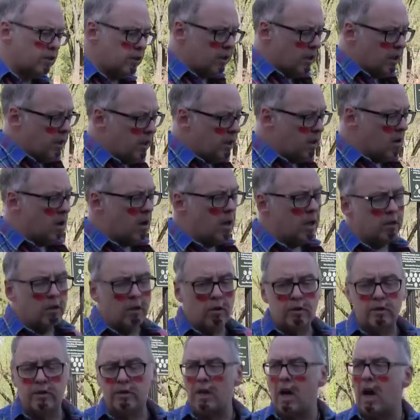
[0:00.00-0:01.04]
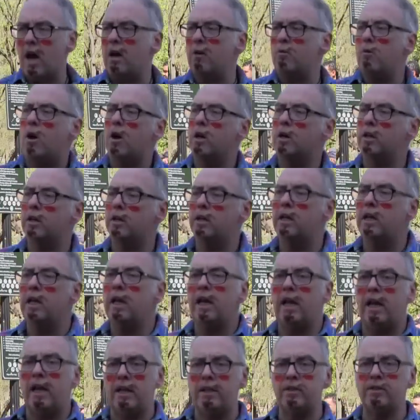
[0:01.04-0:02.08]
cheering on Luke Skywalker,
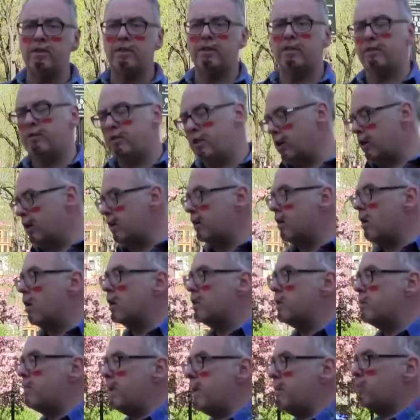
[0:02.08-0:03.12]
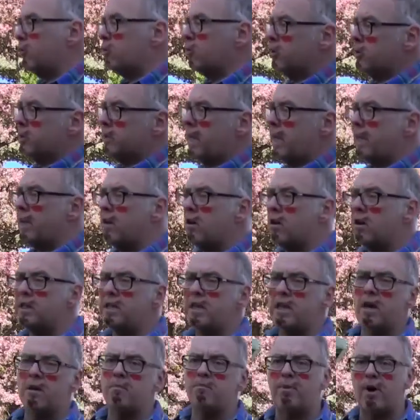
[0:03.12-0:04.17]
he's cheering on the people who were taking on
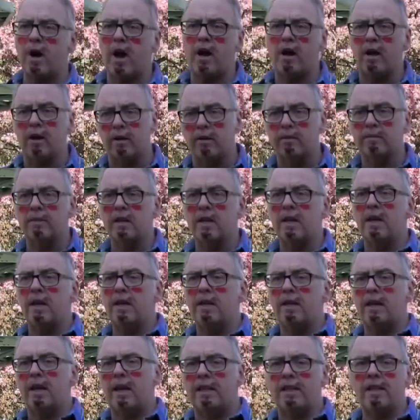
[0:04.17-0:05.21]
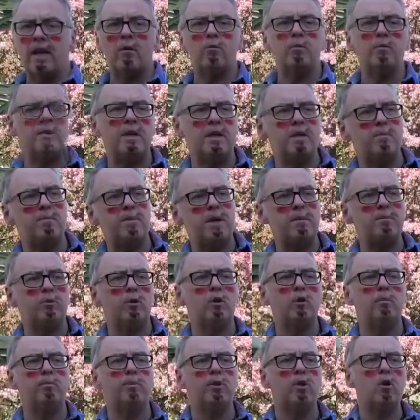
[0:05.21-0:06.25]
the empire. And that would be the
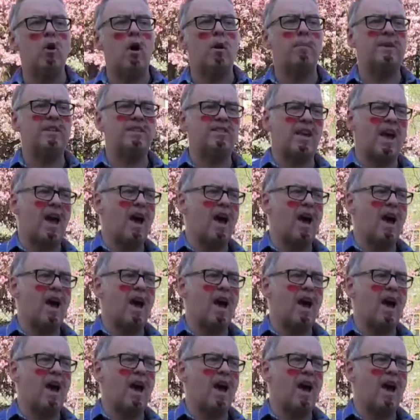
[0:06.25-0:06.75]
people who blew up his